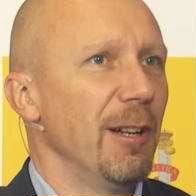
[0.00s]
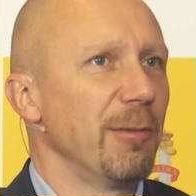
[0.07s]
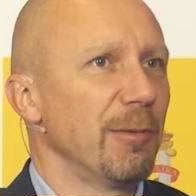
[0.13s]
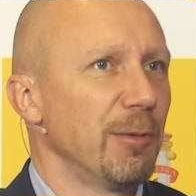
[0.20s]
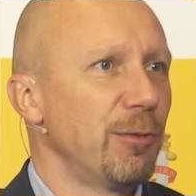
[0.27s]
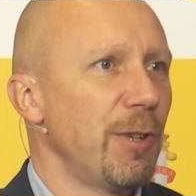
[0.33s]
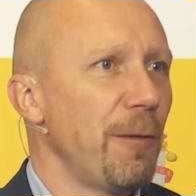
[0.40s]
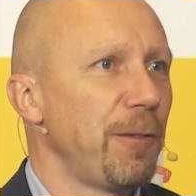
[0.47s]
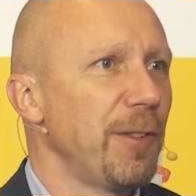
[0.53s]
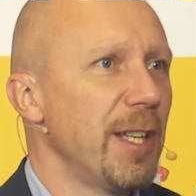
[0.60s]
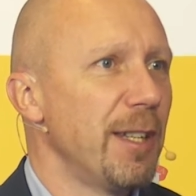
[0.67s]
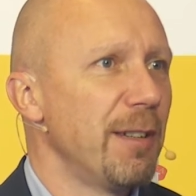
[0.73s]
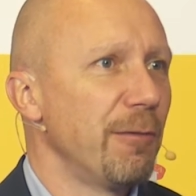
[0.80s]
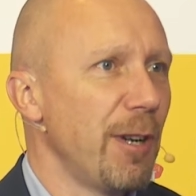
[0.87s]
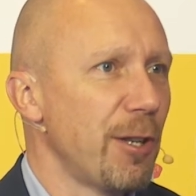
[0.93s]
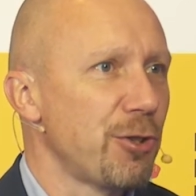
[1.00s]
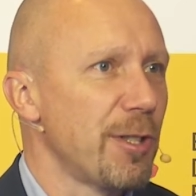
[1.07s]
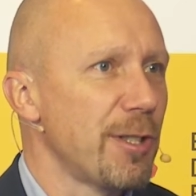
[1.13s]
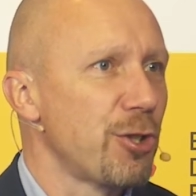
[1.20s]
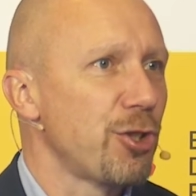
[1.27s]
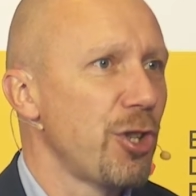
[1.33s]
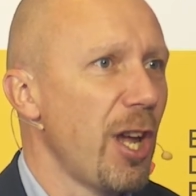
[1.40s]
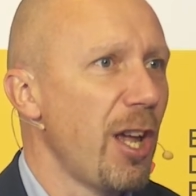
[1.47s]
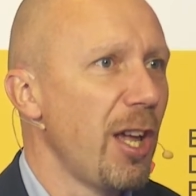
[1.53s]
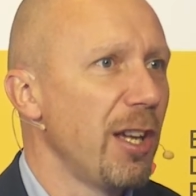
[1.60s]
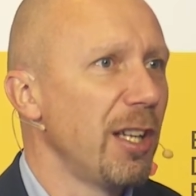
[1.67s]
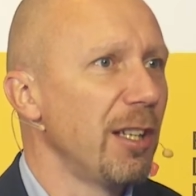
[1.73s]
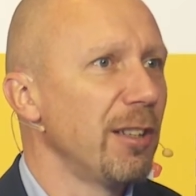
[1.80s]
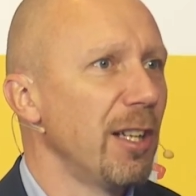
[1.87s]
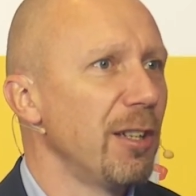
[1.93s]
roughly Russia's share
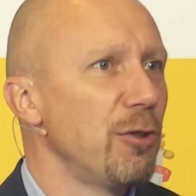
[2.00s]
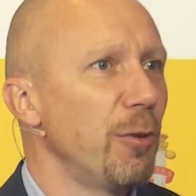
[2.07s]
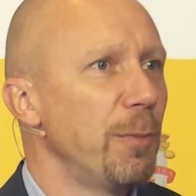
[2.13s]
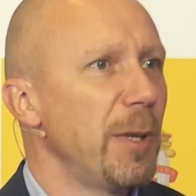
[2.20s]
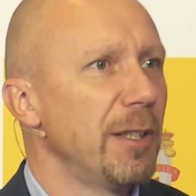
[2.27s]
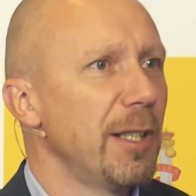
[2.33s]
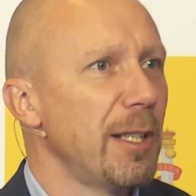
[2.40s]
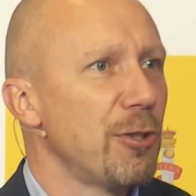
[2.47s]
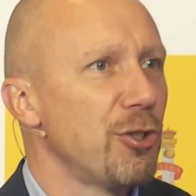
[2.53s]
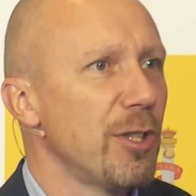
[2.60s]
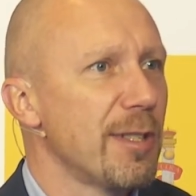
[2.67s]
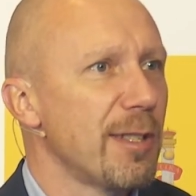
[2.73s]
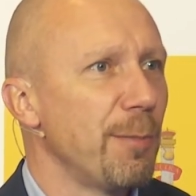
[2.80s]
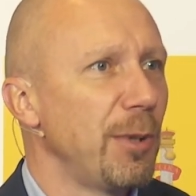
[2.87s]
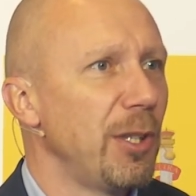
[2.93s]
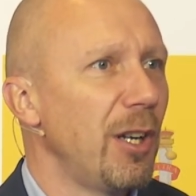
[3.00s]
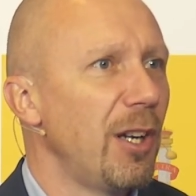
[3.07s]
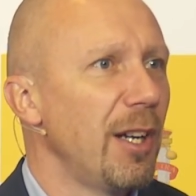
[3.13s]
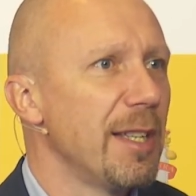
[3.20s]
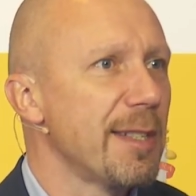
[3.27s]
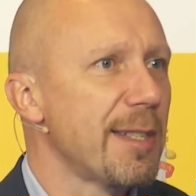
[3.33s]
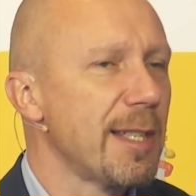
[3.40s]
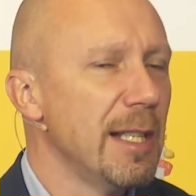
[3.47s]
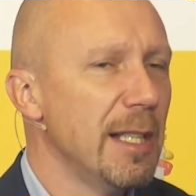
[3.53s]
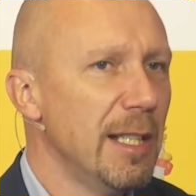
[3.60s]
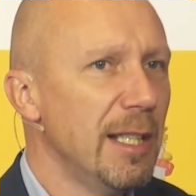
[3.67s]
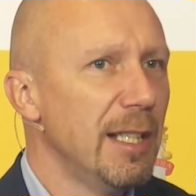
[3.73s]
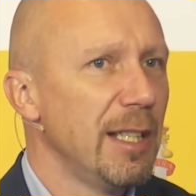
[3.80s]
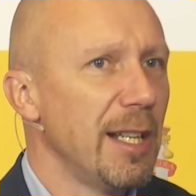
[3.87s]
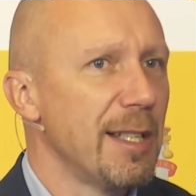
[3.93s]
in European energy supplies,
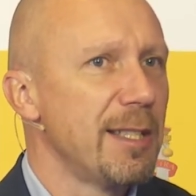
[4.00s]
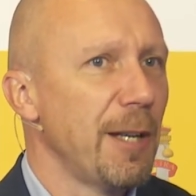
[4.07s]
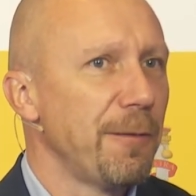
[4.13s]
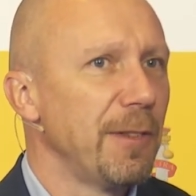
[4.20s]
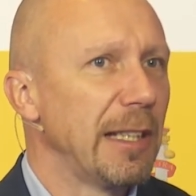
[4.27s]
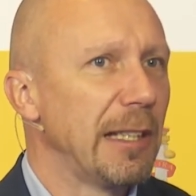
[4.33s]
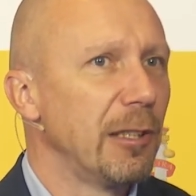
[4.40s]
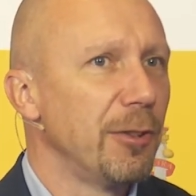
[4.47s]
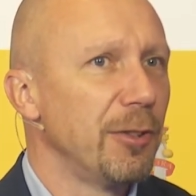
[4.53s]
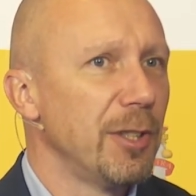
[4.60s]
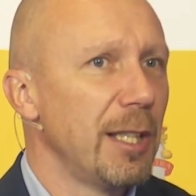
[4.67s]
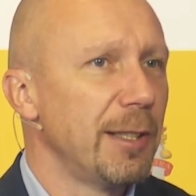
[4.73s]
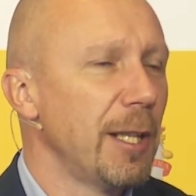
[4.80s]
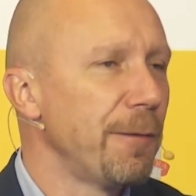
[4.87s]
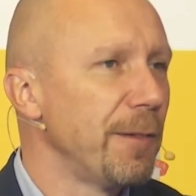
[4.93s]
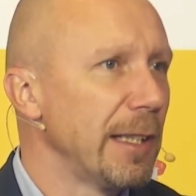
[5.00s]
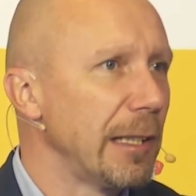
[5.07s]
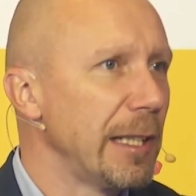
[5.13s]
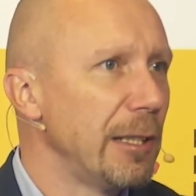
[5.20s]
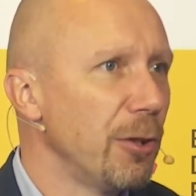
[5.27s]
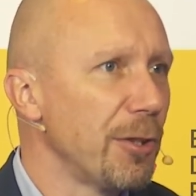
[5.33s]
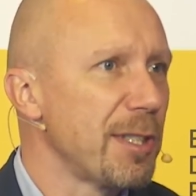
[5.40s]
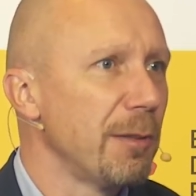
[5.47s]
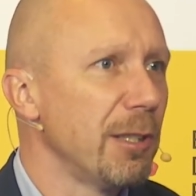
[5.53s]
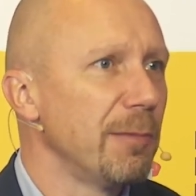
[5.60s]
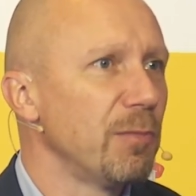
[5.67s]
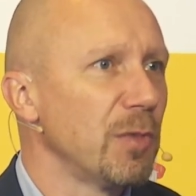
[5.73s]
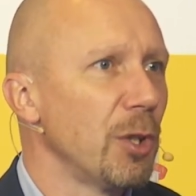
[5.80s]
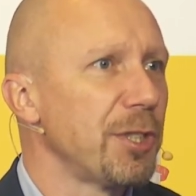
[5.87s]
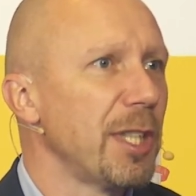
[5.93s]
is definitely not
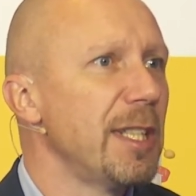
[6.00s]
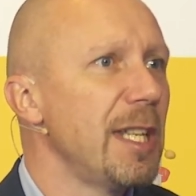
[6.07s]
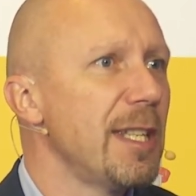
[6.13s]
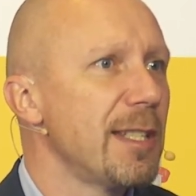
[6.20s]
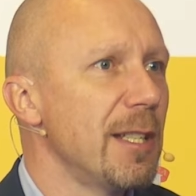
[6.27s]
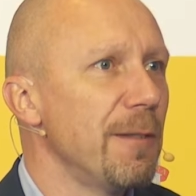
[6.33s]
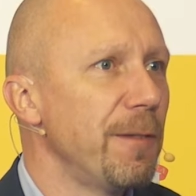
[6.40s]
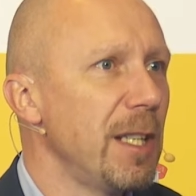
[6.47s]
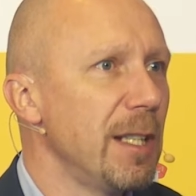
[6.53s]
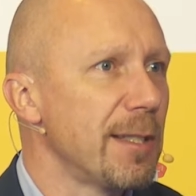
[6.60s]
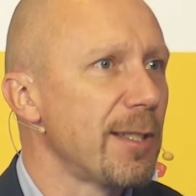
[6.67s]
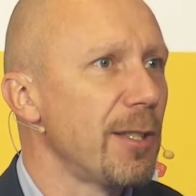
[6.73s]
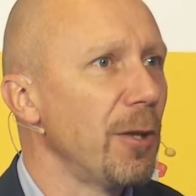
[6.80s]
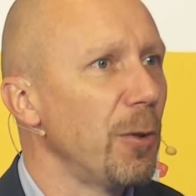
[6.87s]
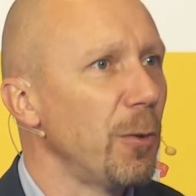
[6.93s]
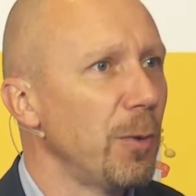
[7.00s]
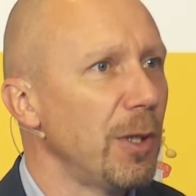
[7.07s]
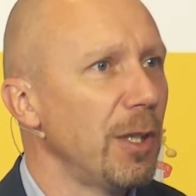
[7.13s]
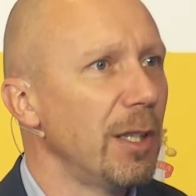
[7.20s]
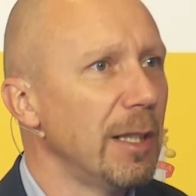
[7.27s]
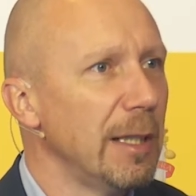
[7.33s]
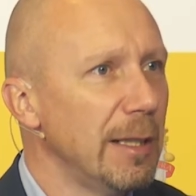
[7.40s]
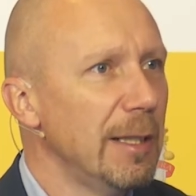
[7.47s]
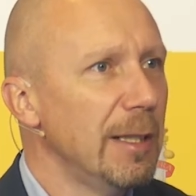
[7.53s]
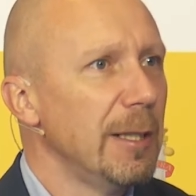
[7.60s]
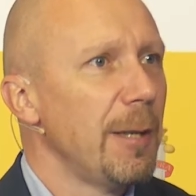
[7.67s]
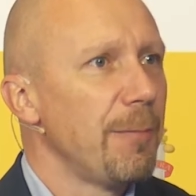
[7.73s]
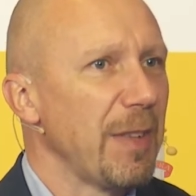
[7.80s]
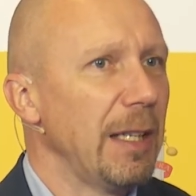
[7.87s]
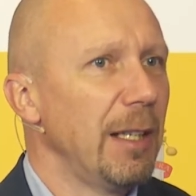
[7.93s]
an easy feat. So
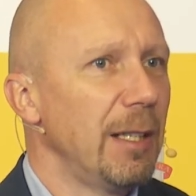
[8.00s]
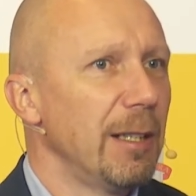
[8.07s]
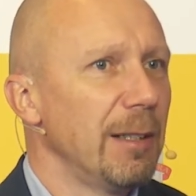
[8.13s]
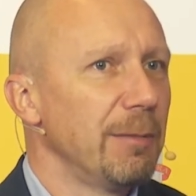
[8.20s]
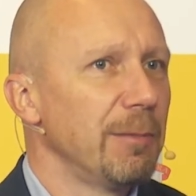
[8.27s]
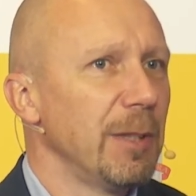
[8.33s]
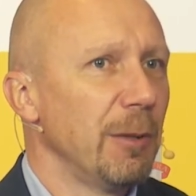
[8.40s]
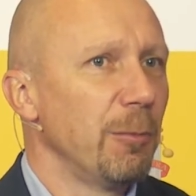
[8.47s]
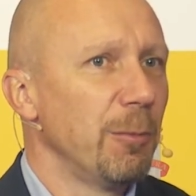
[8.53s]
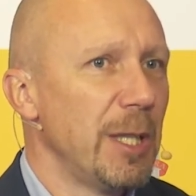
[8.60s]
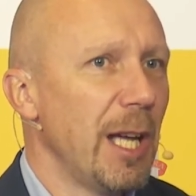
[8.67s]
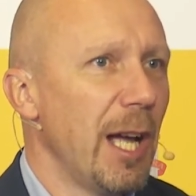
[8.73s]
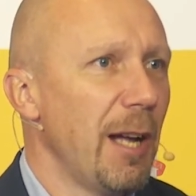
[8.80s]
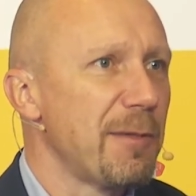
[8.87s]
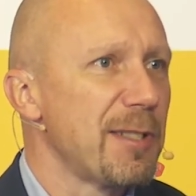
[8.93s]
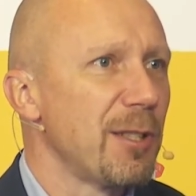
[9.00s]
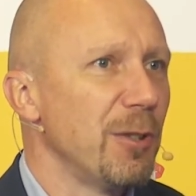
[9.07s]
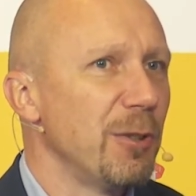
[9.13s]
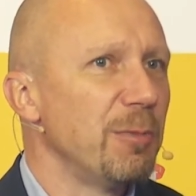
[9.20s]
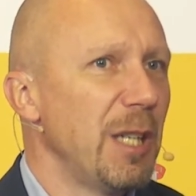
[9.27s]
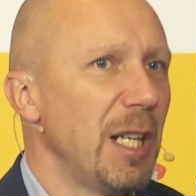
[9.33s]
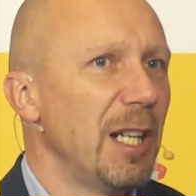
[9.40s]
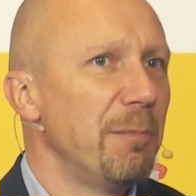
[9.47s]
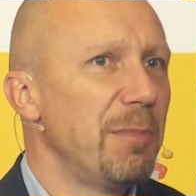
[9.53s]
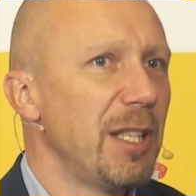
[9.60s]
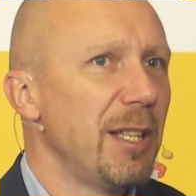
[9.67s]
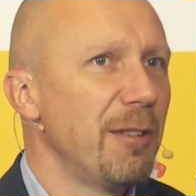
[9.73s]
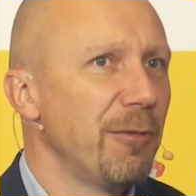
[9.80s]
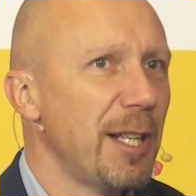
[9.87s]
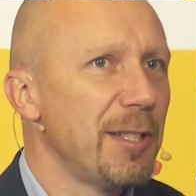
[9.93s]
we have to
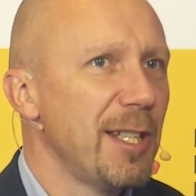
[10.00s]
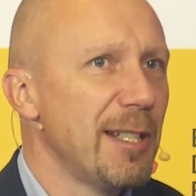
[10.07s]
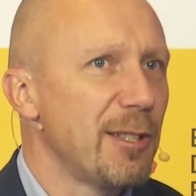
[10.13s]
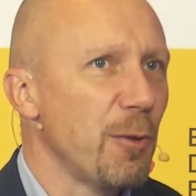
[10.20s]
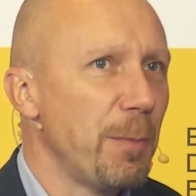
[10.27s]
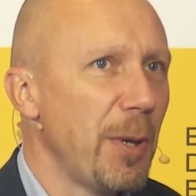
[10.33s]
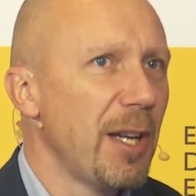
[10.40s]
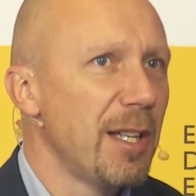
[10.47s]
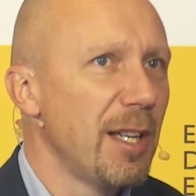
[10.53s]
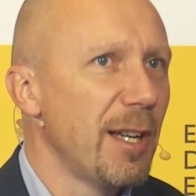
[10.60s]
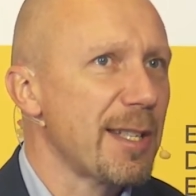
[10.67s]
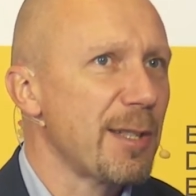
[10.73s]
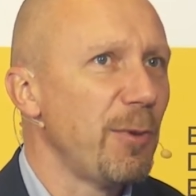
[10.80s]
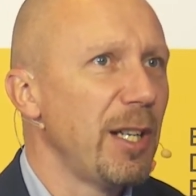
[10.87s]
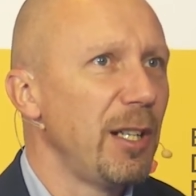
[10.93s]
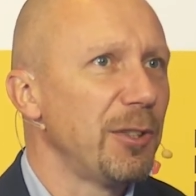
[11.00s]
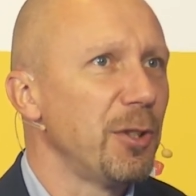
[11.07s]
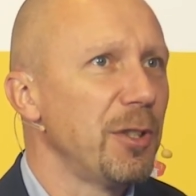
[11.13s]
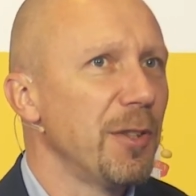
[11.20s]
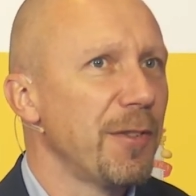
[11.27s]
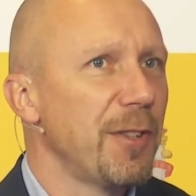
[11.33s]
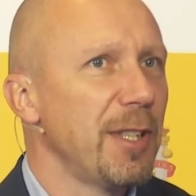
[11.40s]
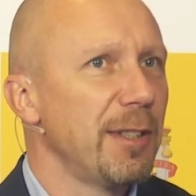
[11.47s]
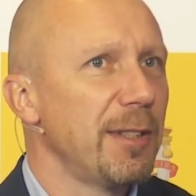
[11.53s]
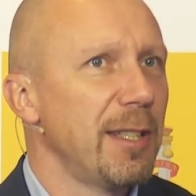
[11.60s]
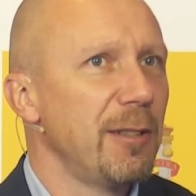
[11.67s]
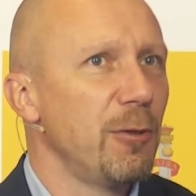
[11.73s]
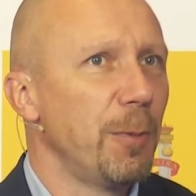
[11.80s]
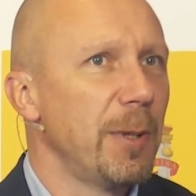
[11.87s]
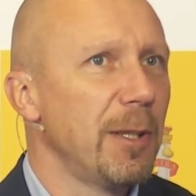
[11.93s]
be ready to pay as well. Do you think the
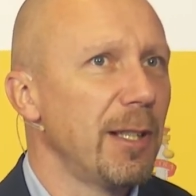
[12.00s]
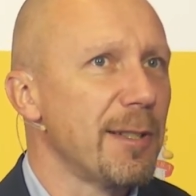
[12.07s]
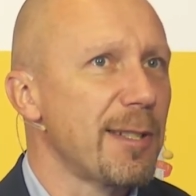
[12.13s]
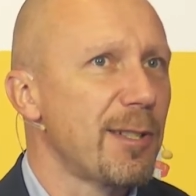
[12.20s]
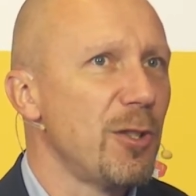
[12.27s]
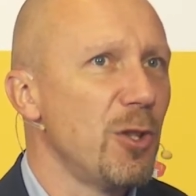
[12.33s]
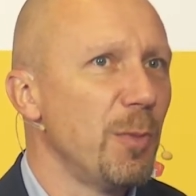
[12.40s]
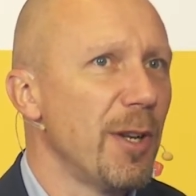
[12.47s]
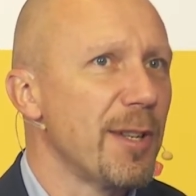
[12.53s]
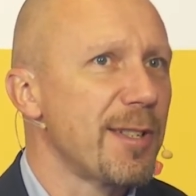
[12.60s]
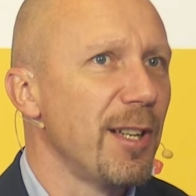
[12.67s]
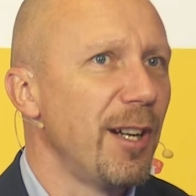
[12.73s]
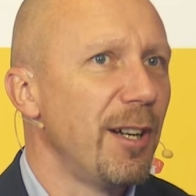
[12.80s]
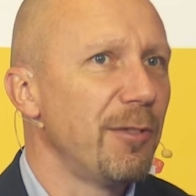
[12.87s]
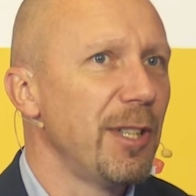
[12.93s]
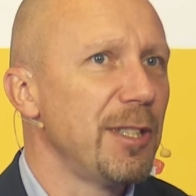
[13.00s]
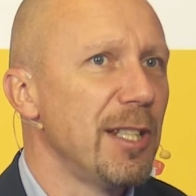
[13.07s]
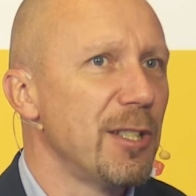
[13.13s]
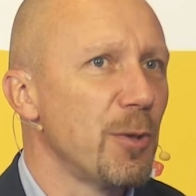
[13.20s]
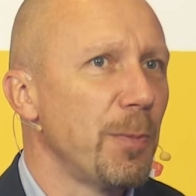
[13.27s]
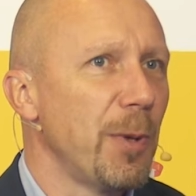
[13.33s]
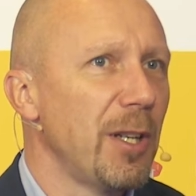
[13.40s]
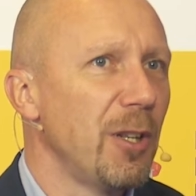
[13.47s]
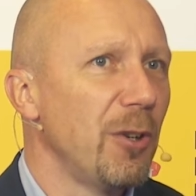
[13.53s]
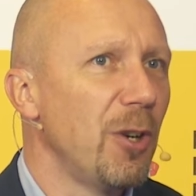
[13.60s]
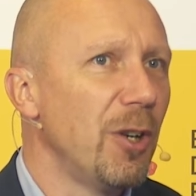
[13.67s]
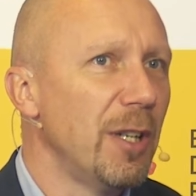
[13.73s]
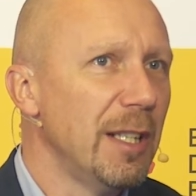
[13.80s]
European consumers are ready to pay, or